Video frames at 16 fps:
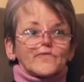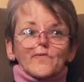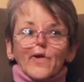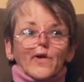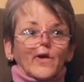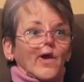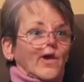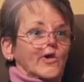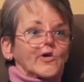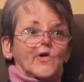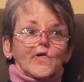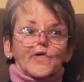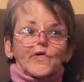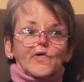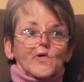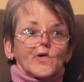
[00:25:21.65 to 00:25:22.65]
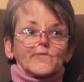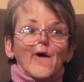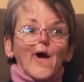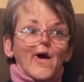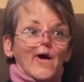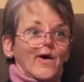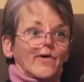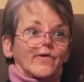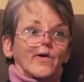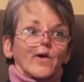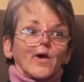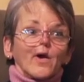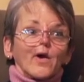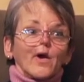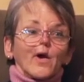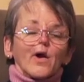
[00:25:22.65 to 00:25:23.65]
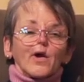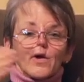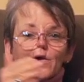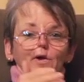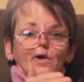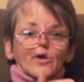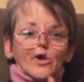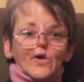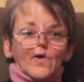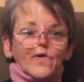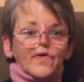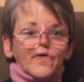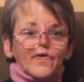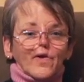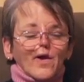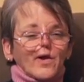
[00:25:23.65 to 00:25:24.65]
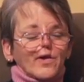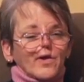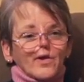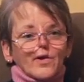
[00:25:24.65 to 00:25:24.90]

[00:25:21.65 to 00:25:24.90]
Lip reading: medications are bad. It's just that,